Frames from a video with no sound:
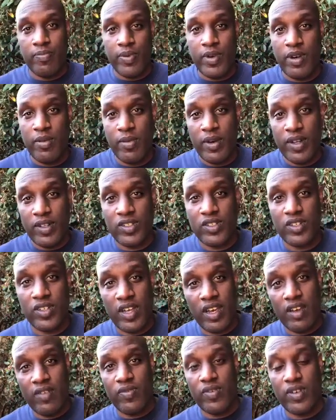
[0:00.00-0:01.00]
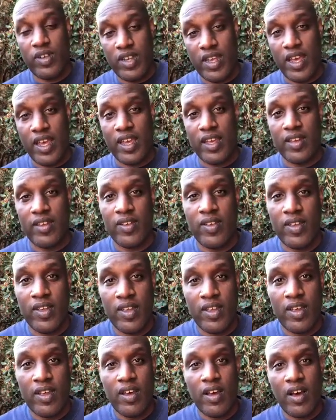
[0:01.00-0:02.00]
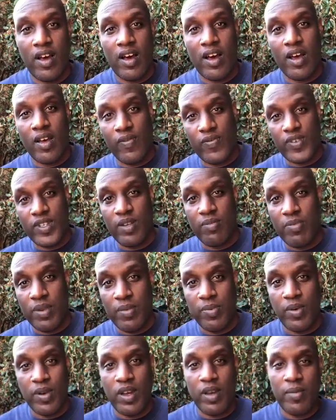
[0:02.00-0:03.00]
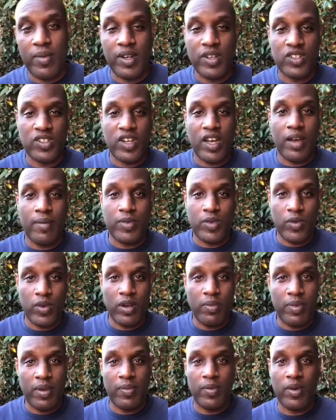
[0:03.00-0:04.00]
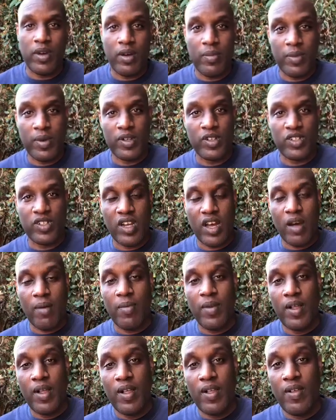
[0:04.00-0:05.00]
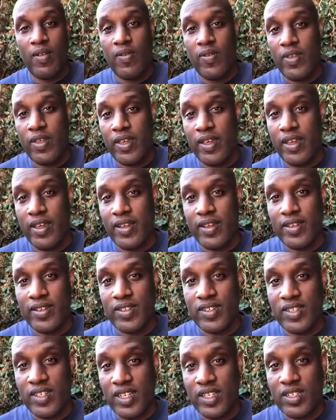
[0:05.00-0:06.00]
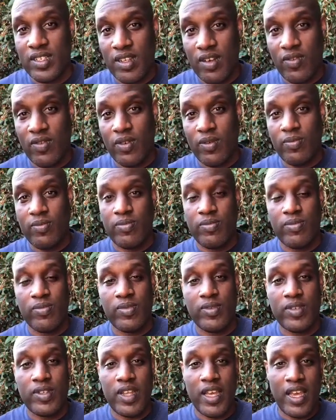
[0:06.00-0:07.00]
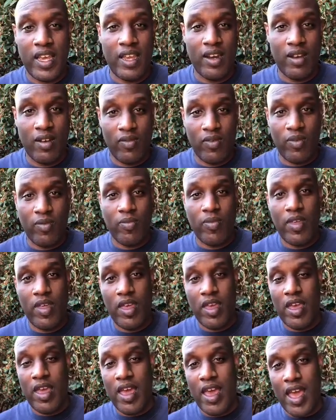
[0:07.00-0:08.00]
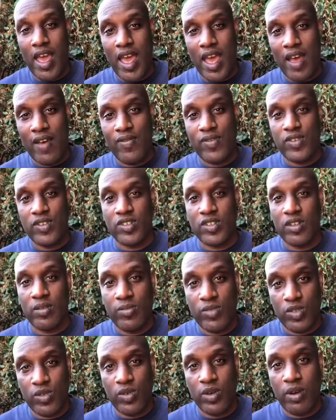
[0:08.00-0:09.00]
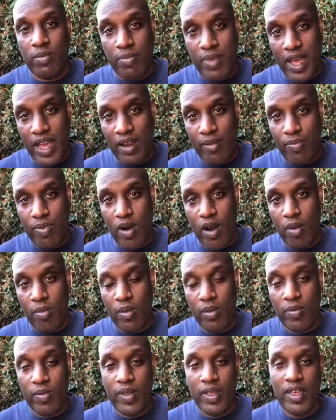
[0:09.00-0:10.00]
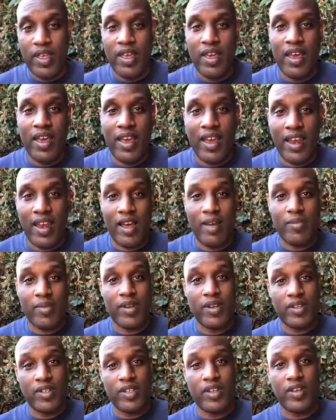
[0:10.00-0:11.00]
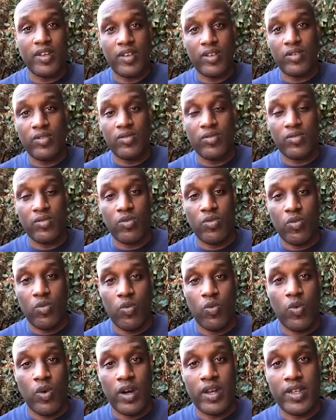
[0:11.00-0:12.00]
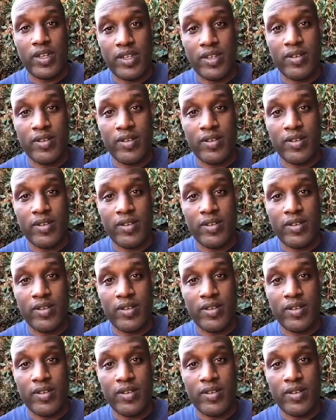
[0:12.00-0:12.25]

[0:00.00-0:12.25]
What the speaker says: pretty much every day, I have 10 people come in the shop, 20 people come in the shop. 6 of them to 8 of them have some sort of back problem, and I'm going to tell you what